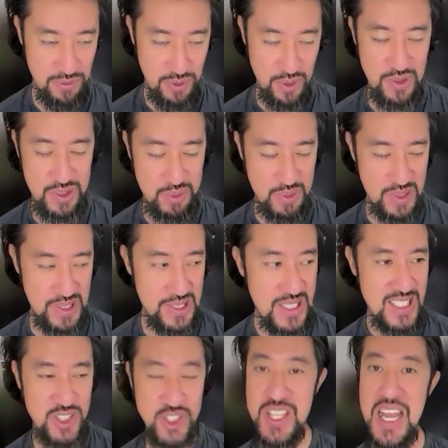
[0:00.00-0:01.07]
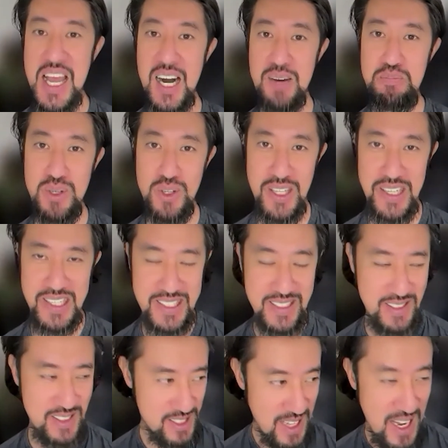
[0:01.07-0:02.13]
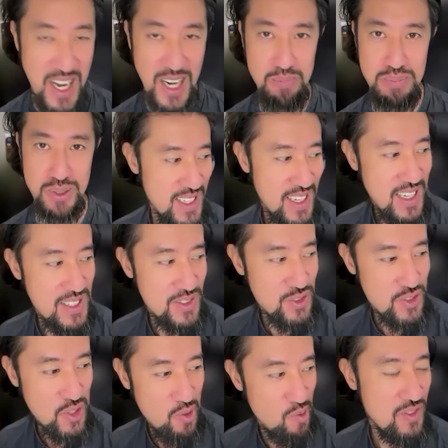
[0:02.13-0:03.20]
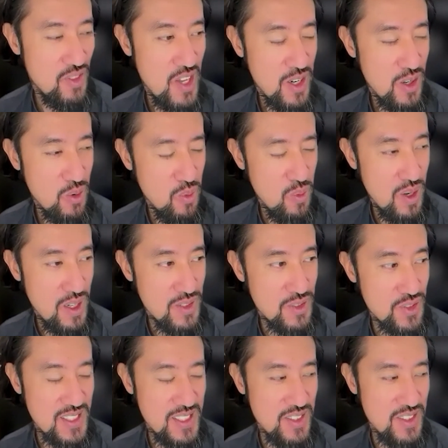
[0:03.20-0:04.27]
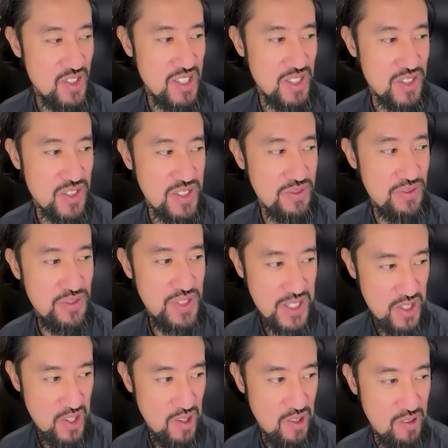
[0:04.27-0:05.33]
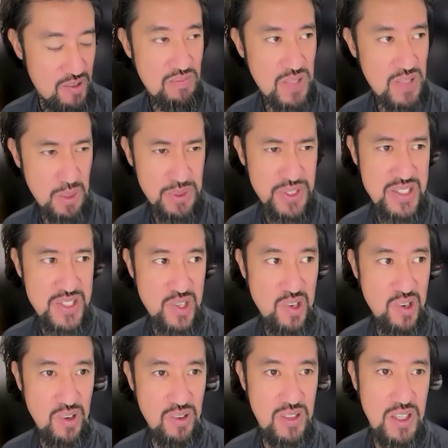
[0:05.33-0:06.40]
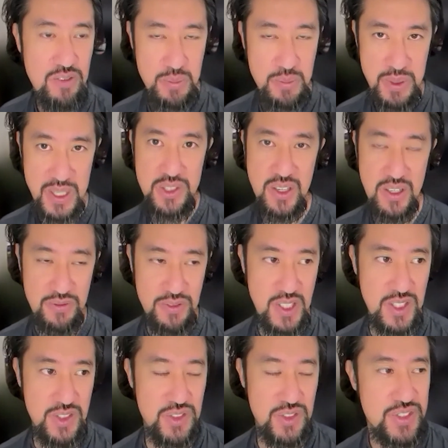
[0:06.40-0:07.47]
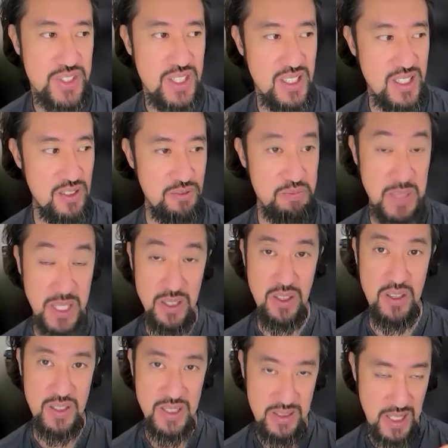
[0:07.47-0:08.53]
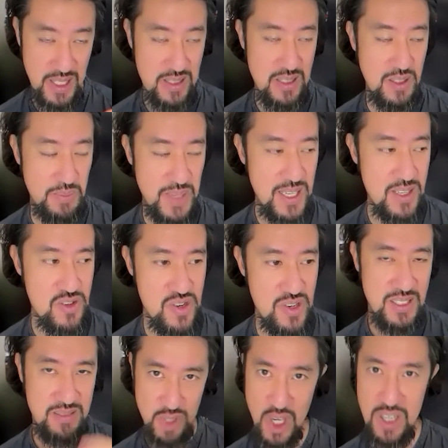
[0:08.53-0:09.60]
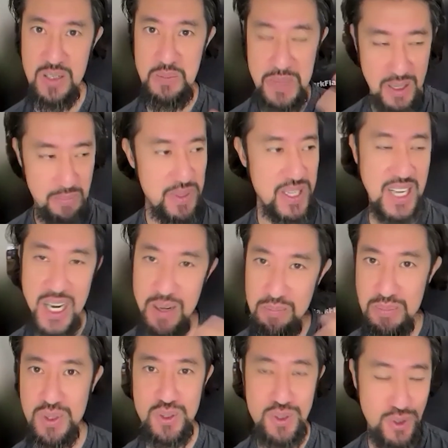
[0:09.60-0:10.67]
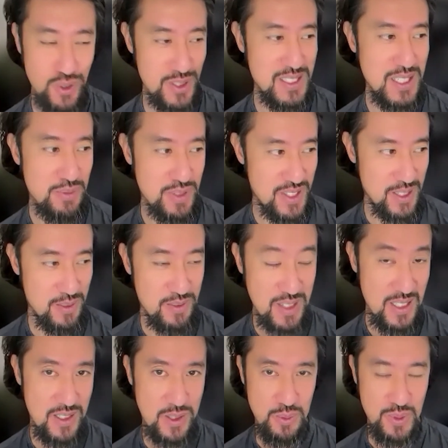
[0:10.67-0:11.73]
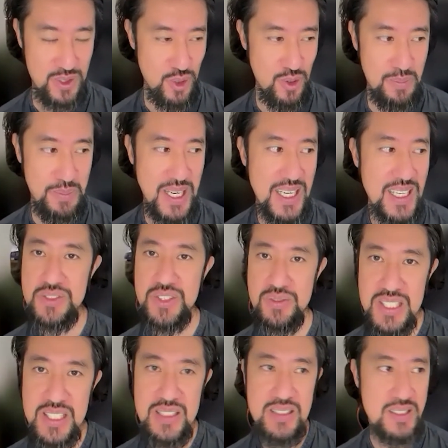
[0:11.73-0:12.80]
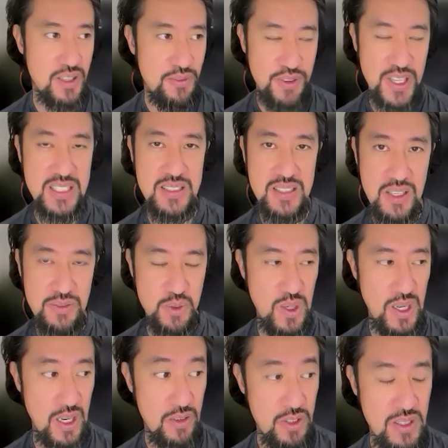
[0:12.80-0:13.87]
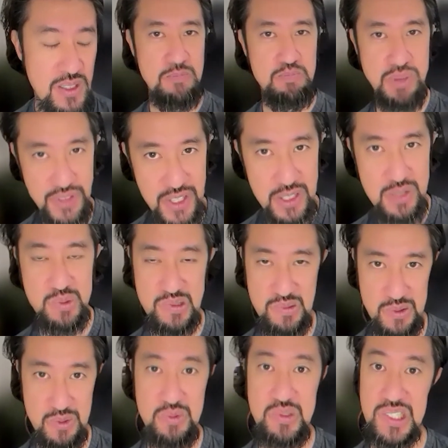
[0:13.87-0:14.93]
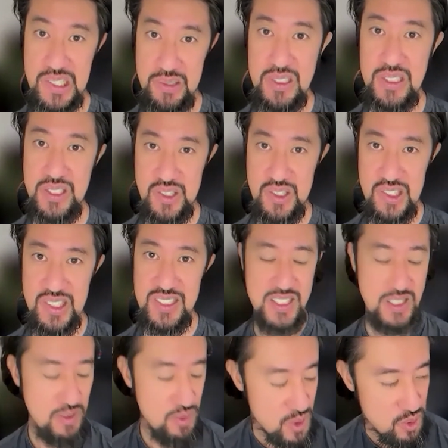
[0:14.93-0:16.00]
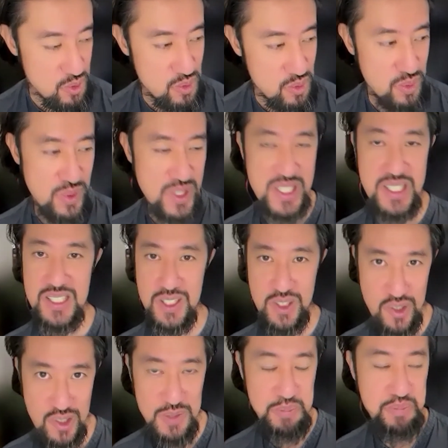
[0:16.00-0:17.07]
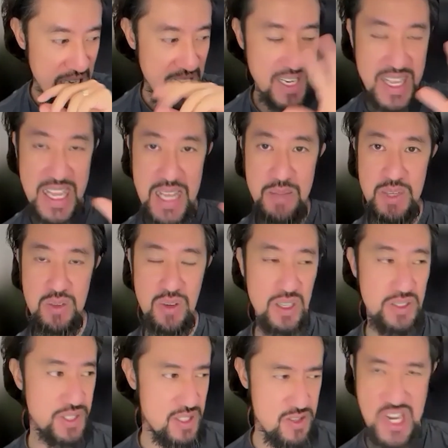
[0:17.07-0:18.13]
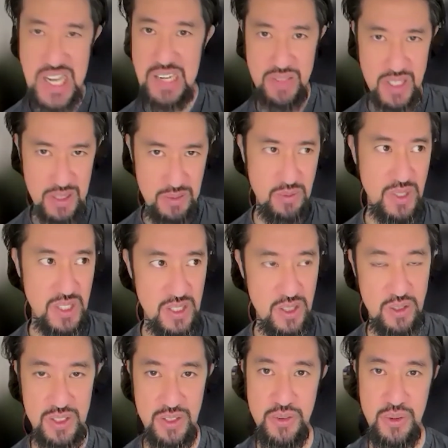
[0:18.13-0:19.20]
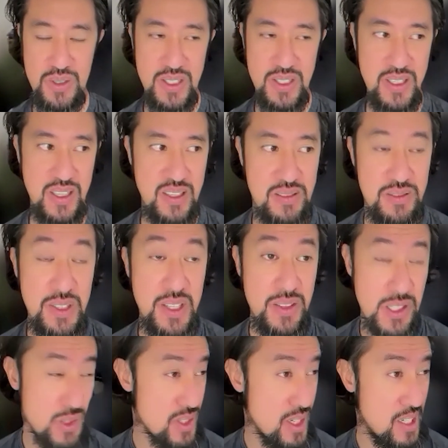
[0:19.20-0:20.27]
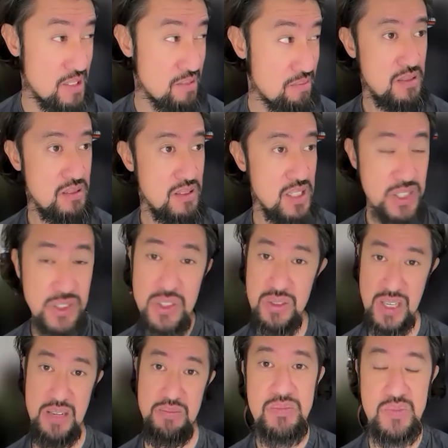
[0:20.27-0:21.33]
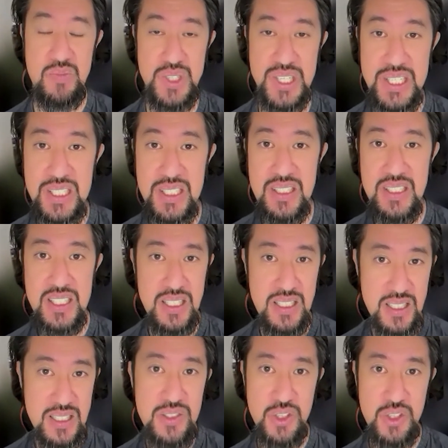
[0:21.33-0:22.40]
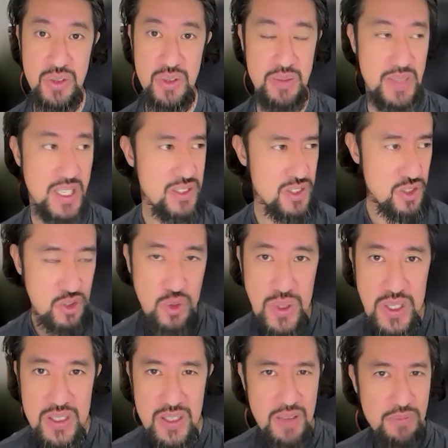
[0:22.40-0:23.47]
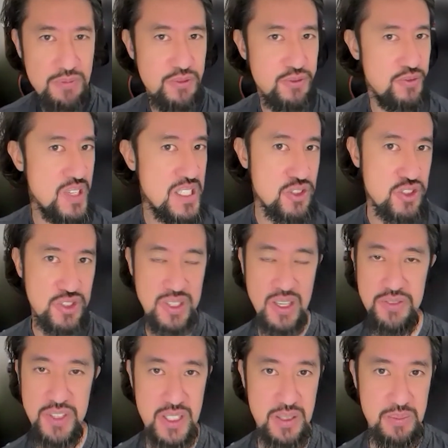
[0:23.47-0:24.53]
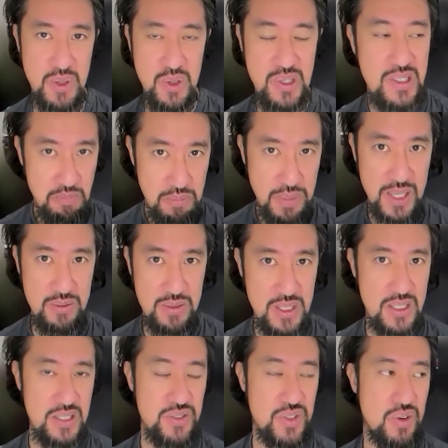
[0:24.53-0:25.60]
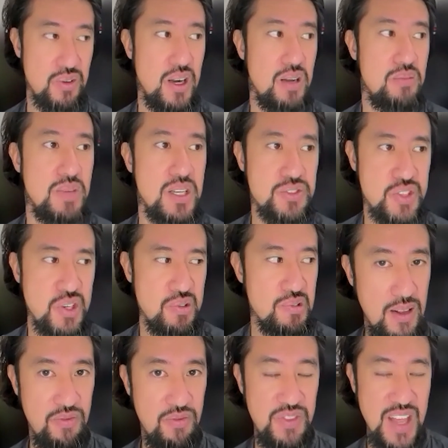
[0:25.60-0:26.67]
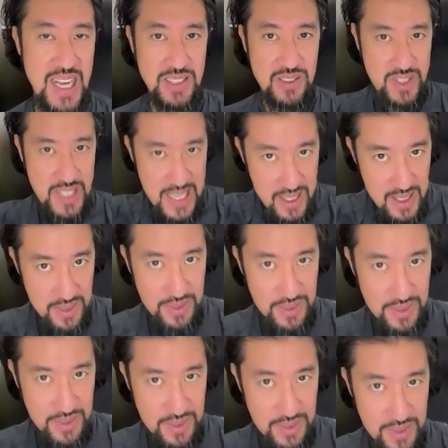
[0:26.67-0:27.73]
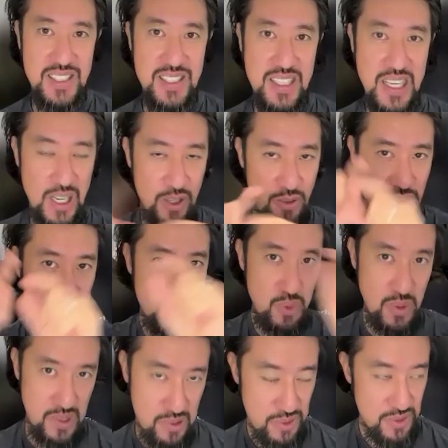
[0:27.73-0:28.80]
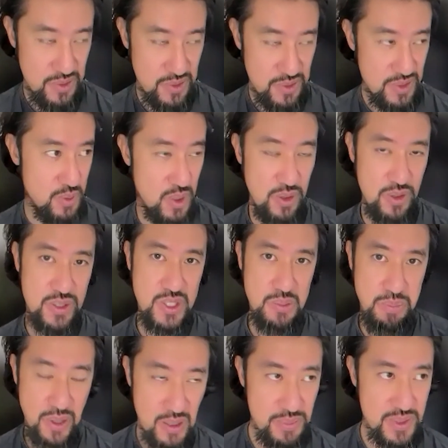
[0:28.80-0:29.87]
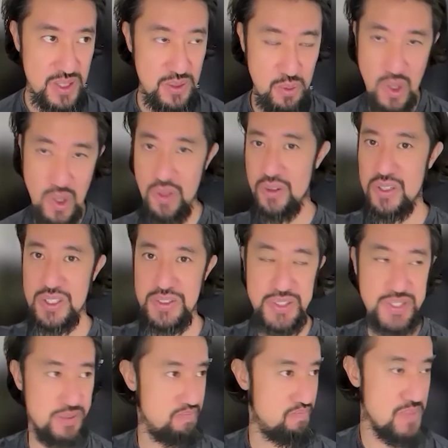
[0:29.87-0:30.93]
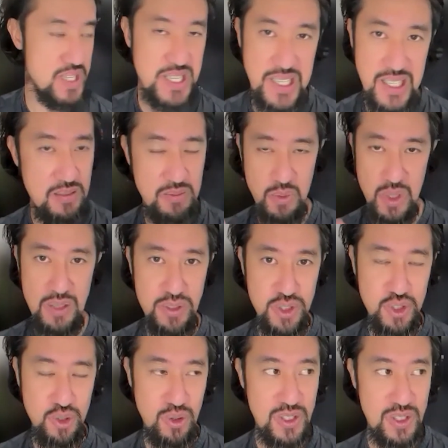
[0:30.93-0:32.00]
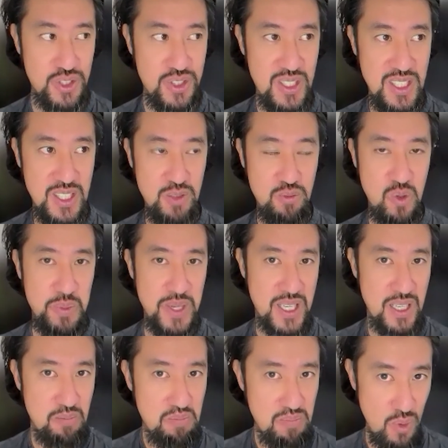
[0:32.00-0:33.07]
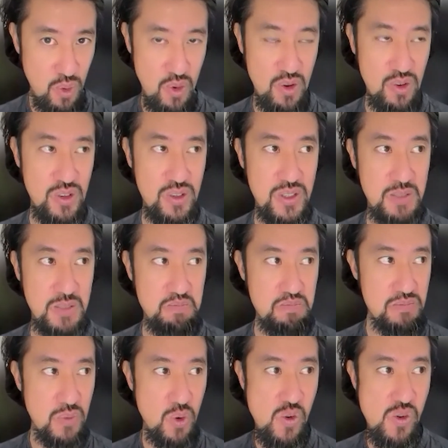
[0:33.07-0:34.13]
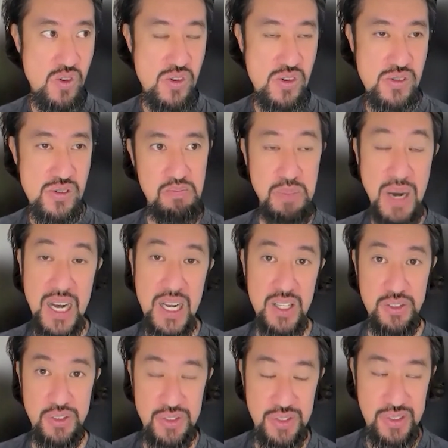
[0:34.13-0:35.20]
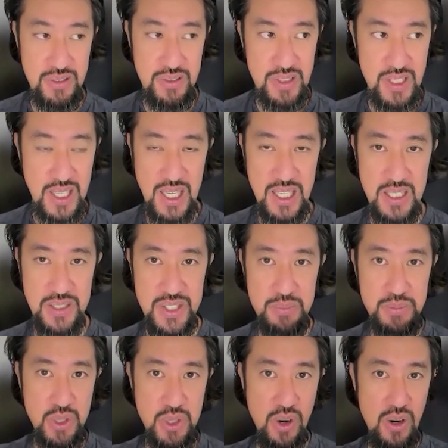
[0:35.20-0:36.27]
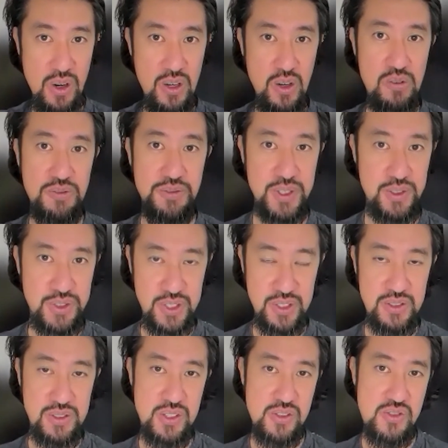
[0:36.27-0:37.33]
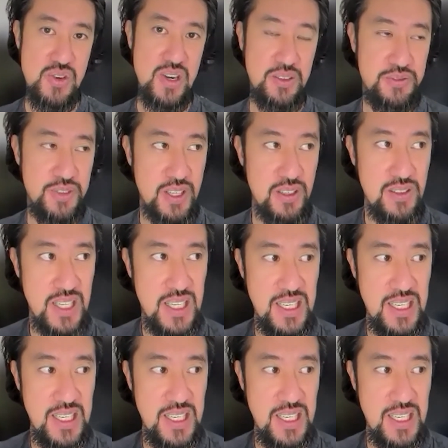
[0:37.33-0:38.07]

before this one, stay humble, eh? Stay humble. And so there was this video a couple of days ago of a press conference of Mikel Arteta, the manager, manager talking about being humble and everything, right? In a retort back. So I've seen deepfake stuff and whatever, but this one was really, really good. It was really good. And it came across on a channel that really looked authoritative. And this was on Instagram, right? On Instagram, not just Twitter, not fringe stuff anymore, but really Instagram. And so that data that we see out in the world, whether it's a prompt, whether it's media, whatever source, will become more and more biased. And it's up to our own filter to try to figure that